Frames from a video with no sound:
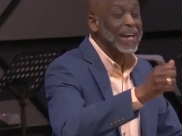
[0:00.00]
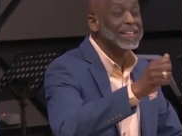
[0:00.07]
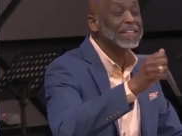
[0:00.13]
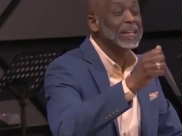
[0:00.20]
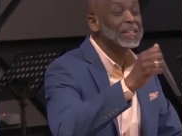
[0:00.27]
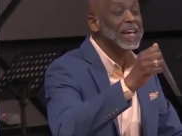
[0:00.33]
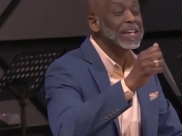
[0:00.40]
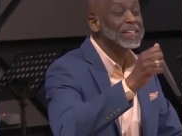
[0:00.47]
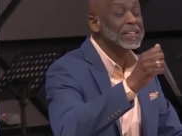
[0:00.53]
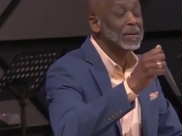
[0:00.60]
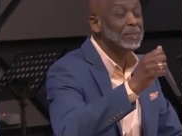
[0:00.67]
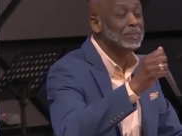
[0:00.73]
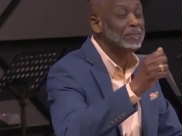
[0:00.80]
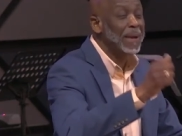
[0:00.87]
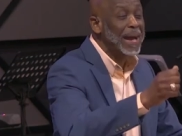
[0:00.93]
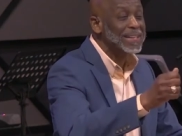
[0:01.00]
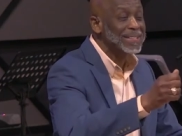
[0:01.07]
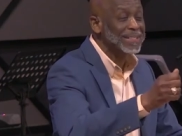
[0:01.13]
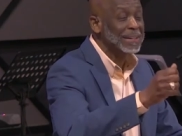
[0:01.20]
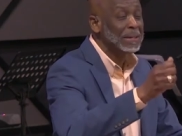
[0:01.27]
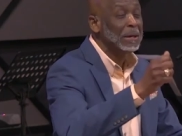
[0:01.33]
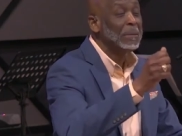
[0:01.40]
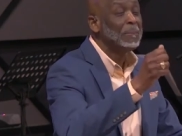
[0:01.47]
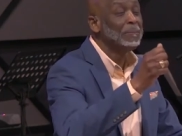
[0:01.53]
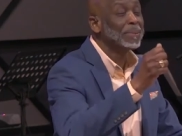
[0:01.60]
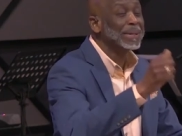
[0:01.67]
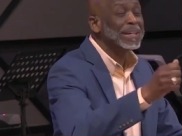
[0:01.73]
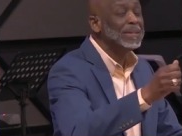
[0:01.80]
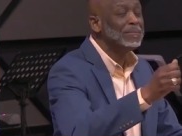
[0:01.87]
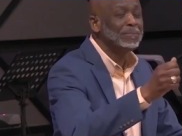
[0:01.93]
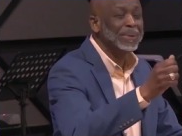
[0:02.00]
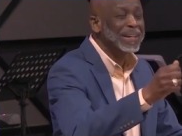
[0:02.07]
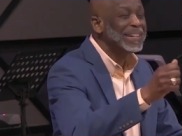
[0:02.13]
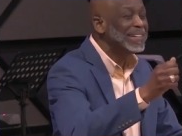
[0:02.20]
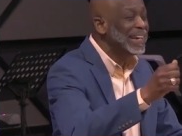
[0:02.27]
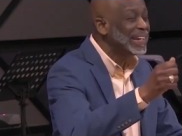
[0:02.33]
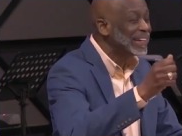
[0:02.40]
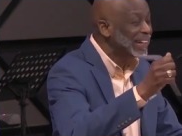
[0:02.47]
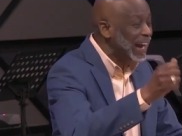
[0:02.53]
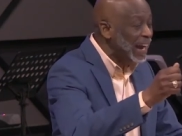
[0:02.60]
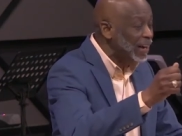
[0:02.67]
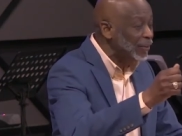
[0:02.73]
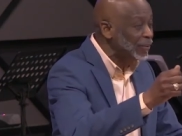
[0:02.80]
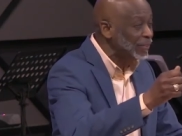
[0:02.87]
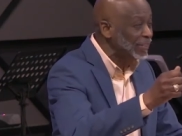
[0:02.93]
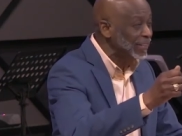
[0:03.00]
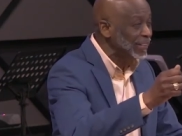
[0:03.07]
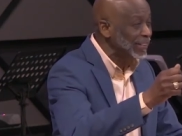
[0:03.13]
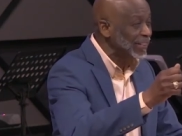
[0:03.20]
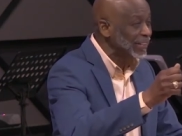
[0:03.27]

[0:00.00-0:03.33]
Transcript: It is the best breeding ground.